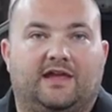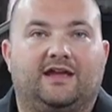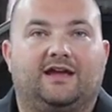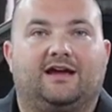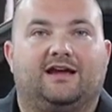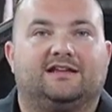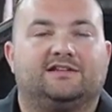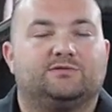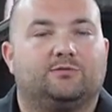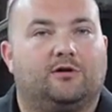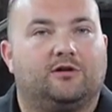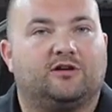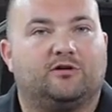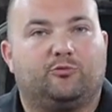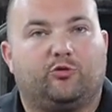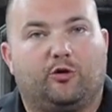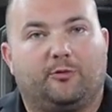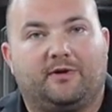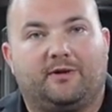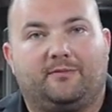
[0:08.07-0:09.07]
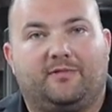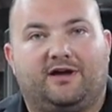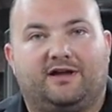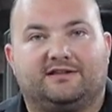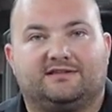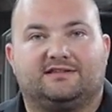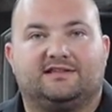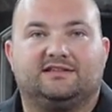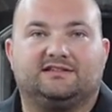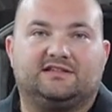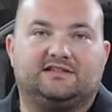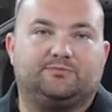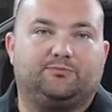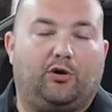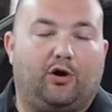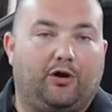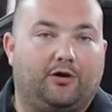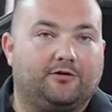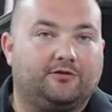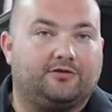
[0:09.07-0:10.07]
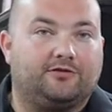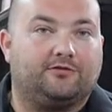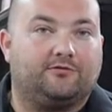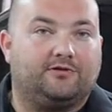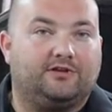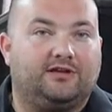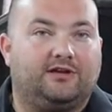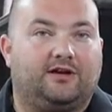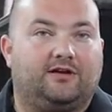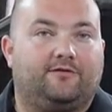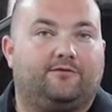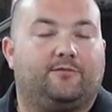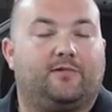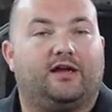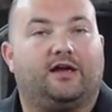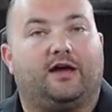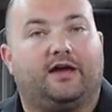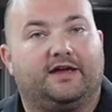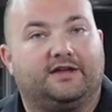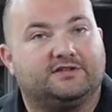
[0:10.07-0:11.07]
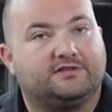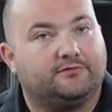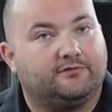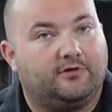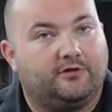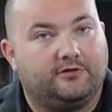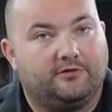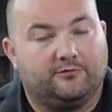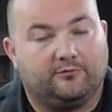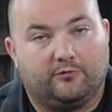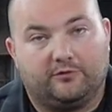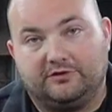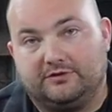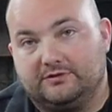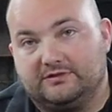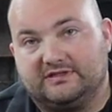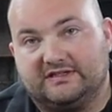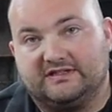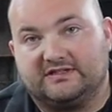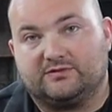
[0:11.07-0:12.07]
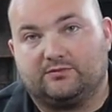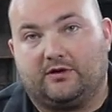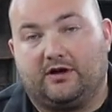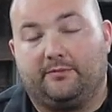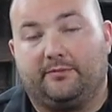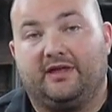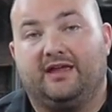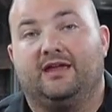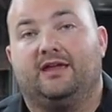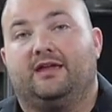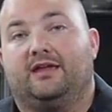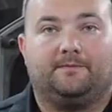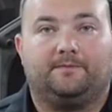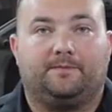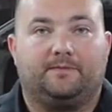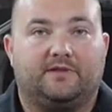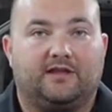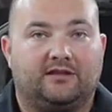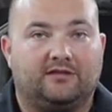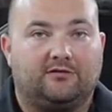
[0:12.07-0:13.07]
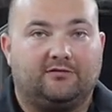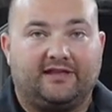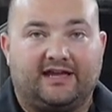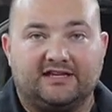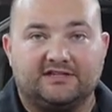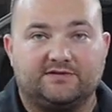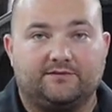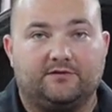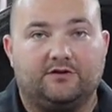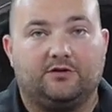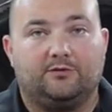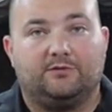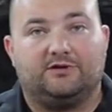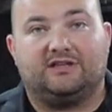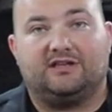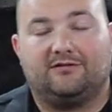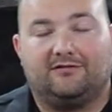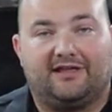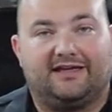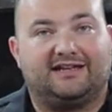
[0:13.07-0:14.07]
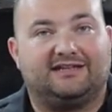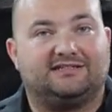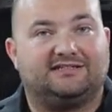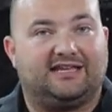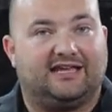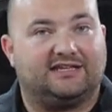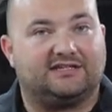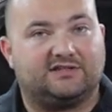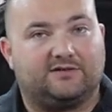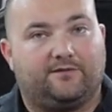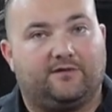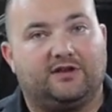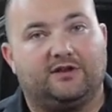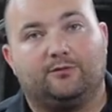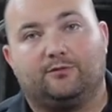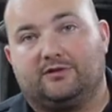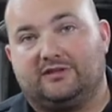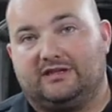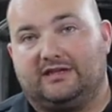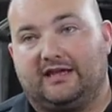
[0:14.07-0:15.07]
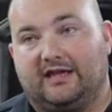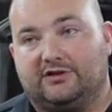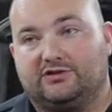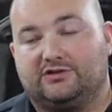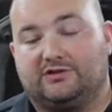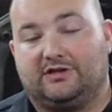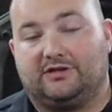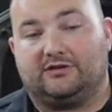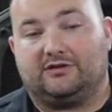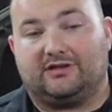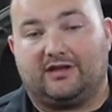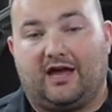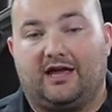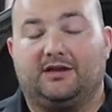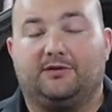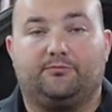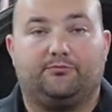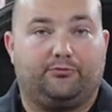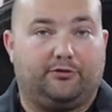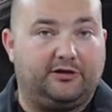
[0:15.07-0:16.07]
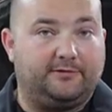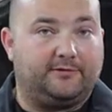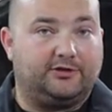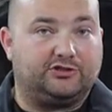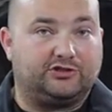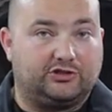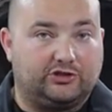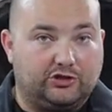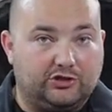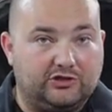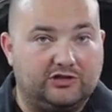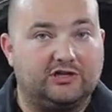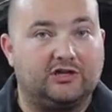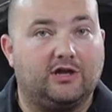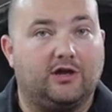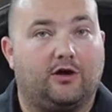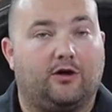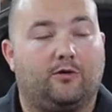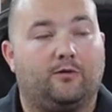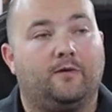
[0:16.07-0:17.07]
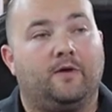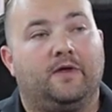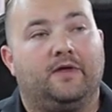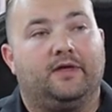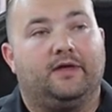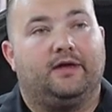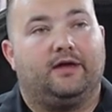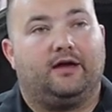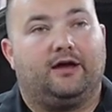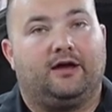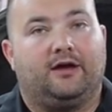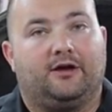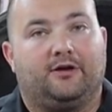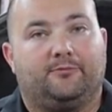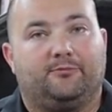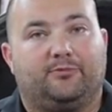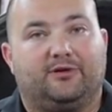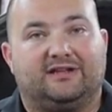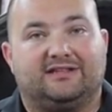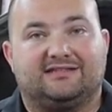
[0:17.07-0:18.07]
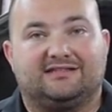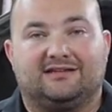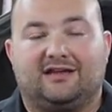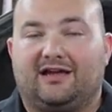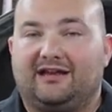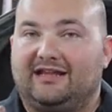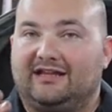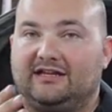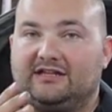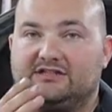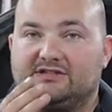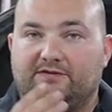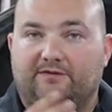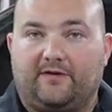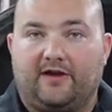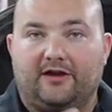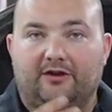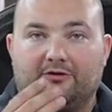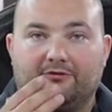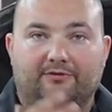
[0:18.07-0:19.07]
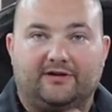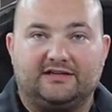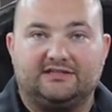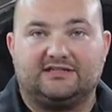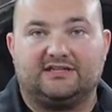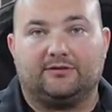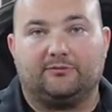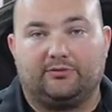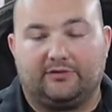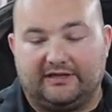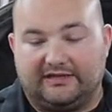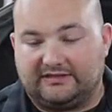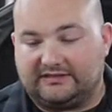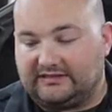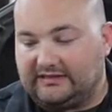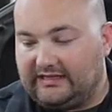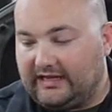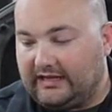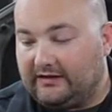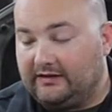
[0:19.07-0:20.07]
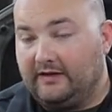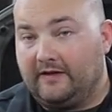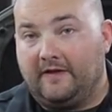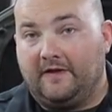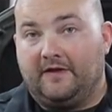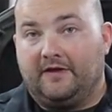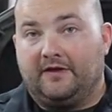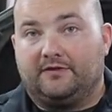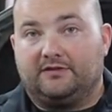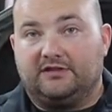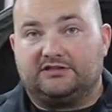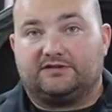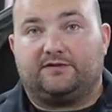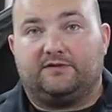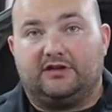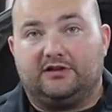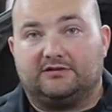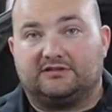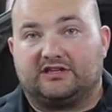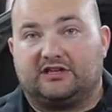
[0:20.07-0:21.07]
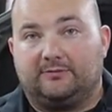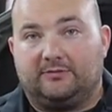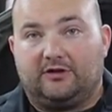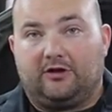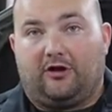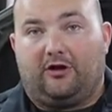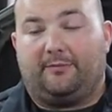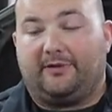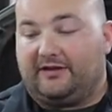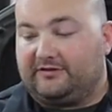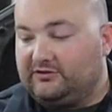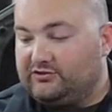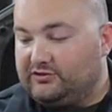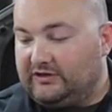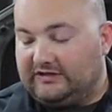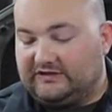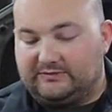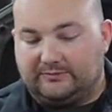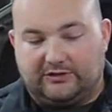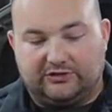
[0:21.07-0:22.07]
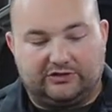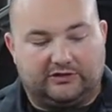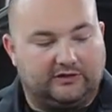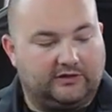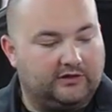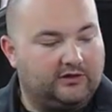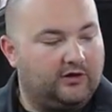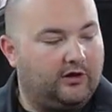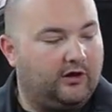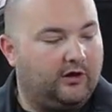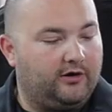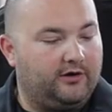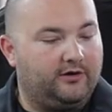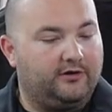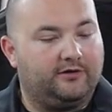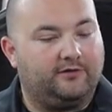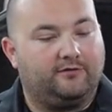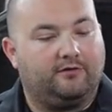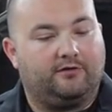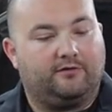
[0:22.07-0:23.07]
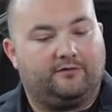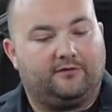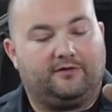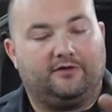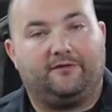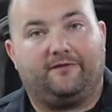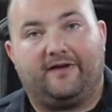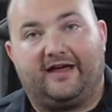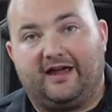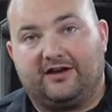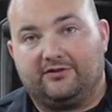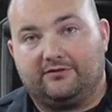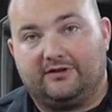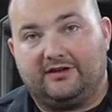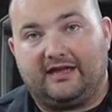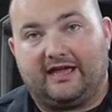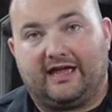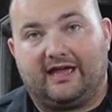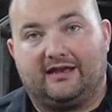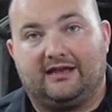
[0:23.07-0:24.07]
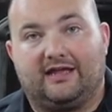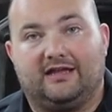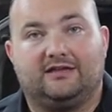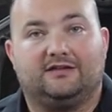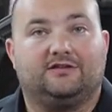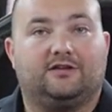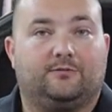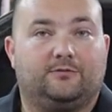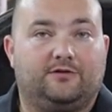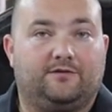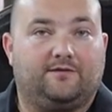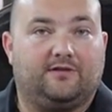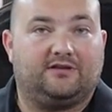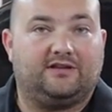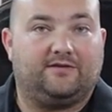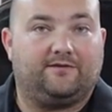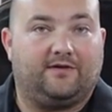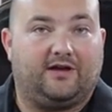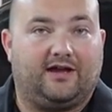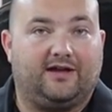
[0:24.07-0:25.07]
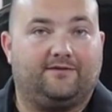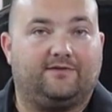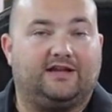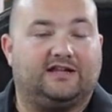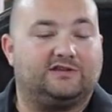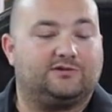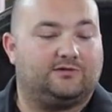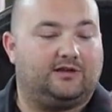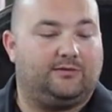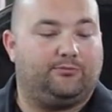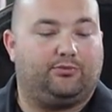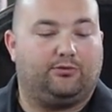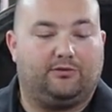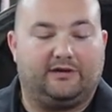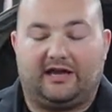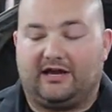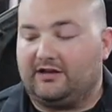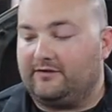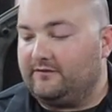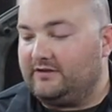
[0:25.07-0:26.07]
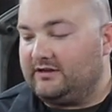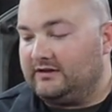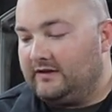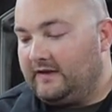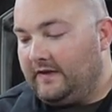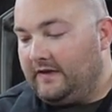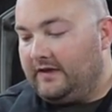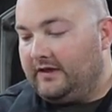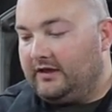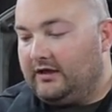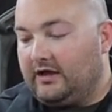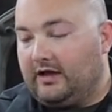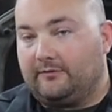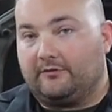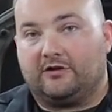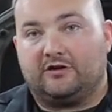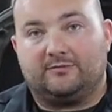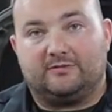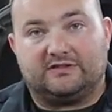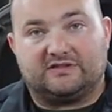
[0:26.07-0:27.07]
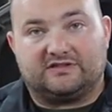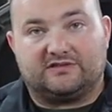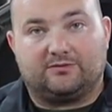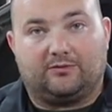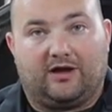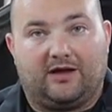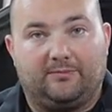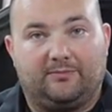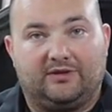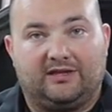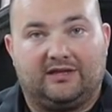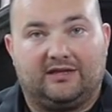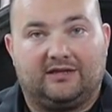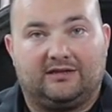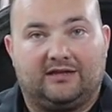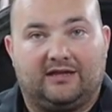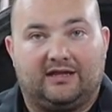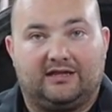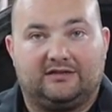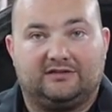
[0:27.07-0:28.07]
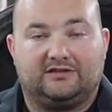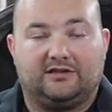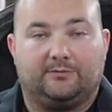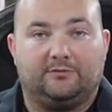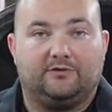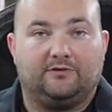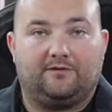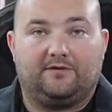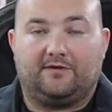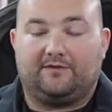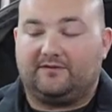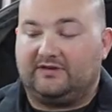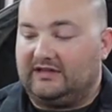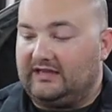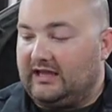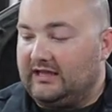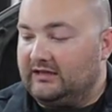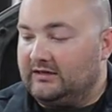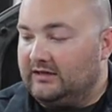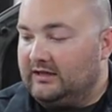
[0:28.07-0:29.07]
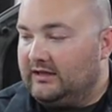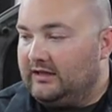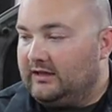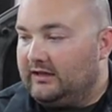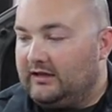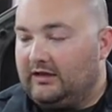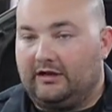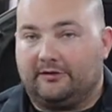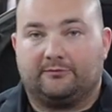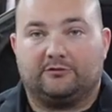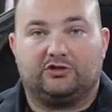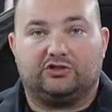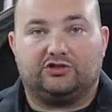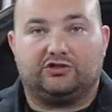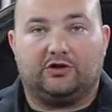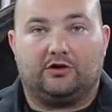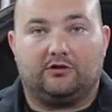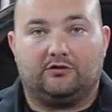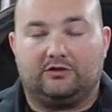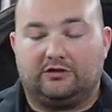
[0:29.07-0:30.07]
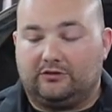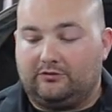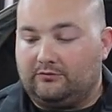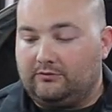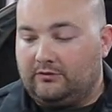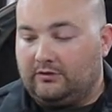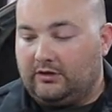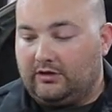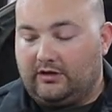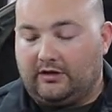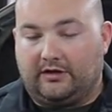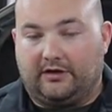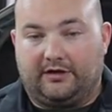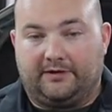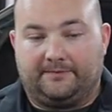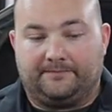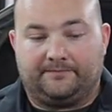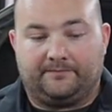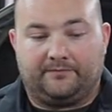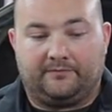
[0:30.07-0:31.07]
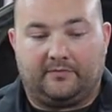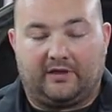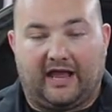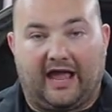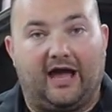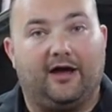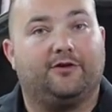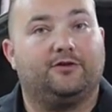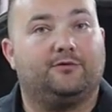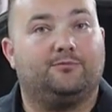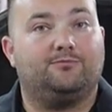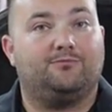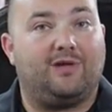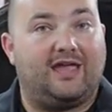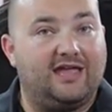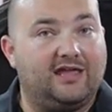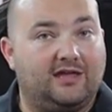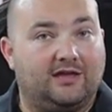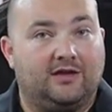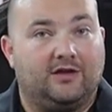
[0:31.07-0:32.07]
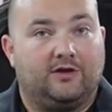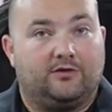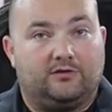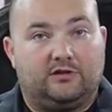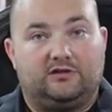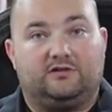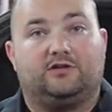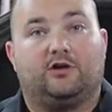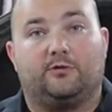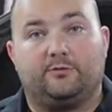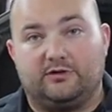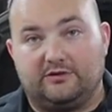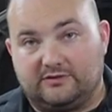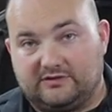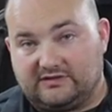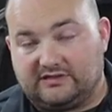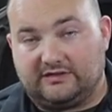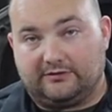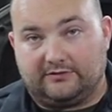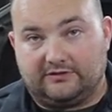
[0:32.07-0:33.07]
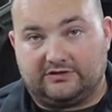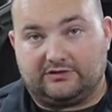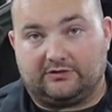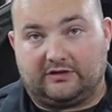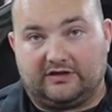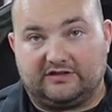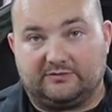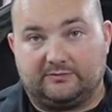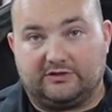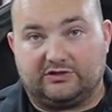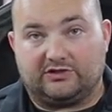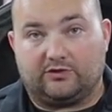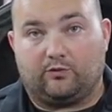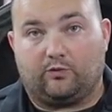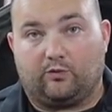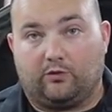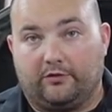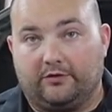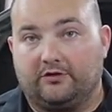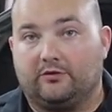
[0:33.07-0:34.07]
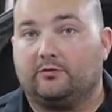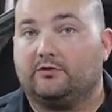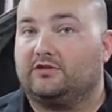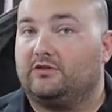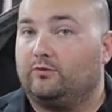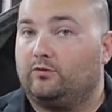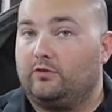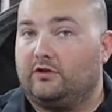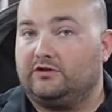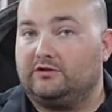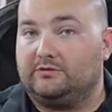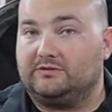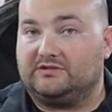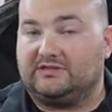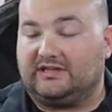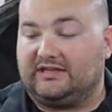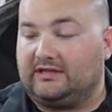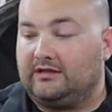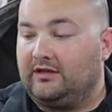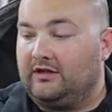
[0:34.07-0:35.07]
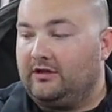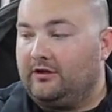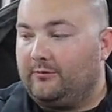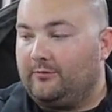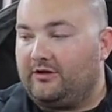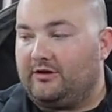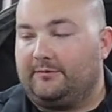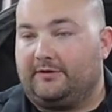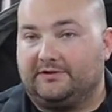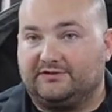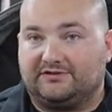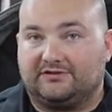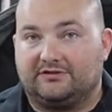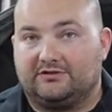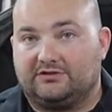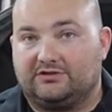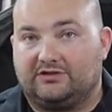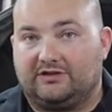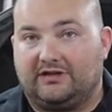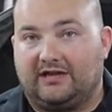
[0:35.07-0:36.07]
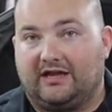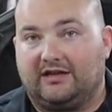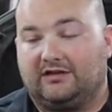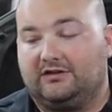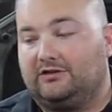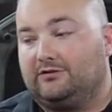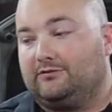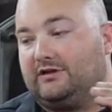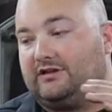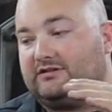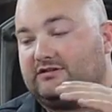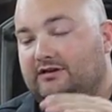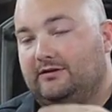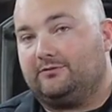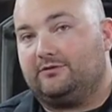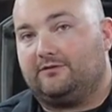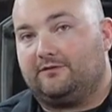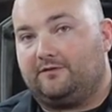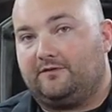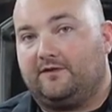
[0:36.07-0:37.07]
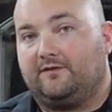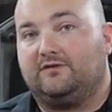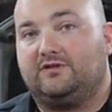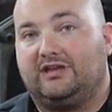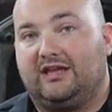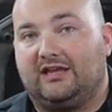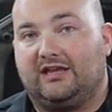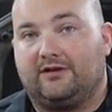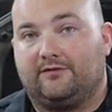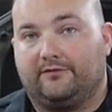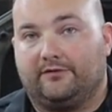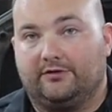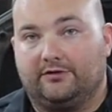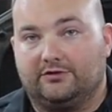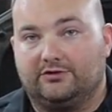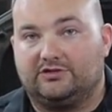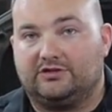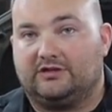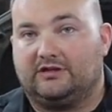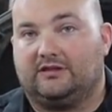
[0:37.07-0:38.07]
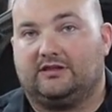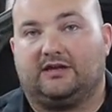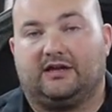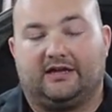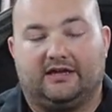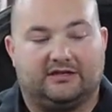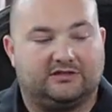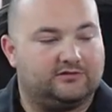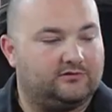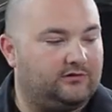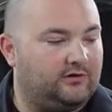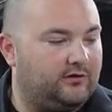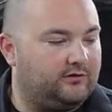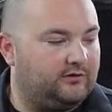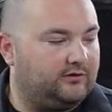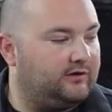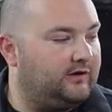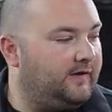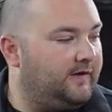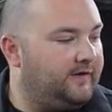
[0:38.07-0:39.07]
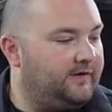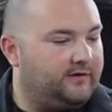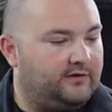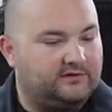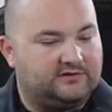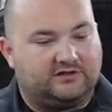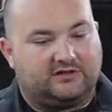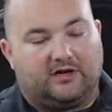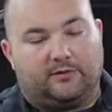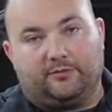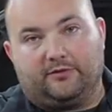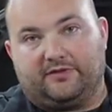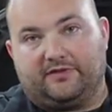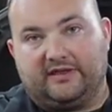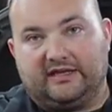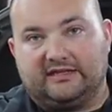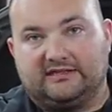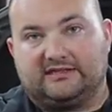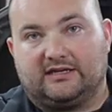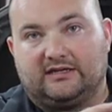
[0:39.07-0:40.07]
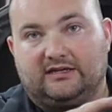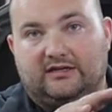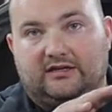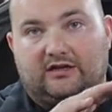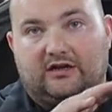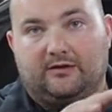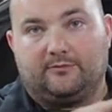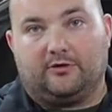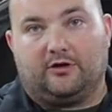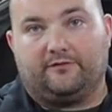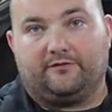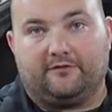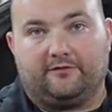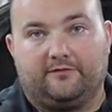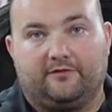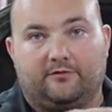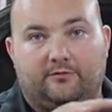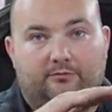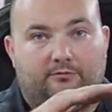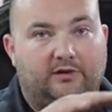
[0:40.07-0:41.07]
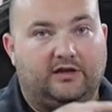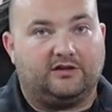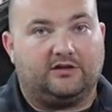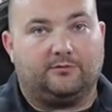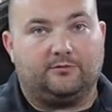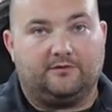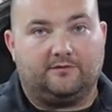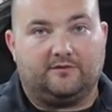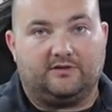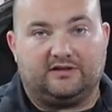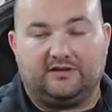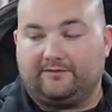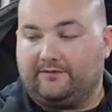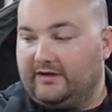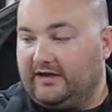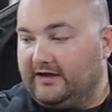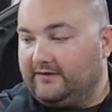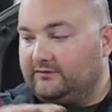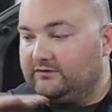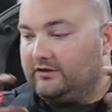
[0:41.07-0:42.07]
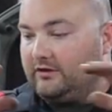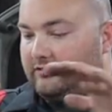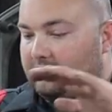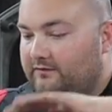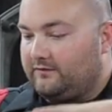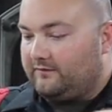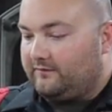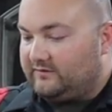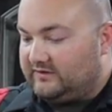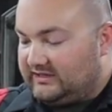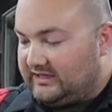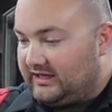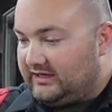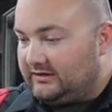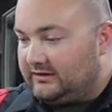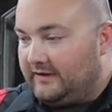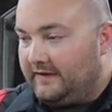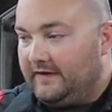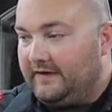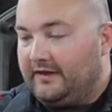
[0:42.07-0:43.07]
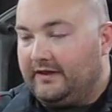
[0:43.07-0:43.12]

Hey guys, welcome to Poor Man Mods. This is part three of my I S three hundred one U Z swap. In the last video, we did a lot of test fitting with the engine and got it pretty much good to go, um, but it's not in its final resting place yet. This video is gonna be all about the transmission. The car from the factory had a W fifty-five, that's what I pulled out of it. I'm gonna be swapping in a W fifty-eight, and I'm gonna show you um, how to make the W series transmission work with the one U Z, but I'm also gonna show you how to do a W fifty-eight conversion in the I S three hundred. There's a couple things that need to come off of my W fifty-five to go to the fifty-eight,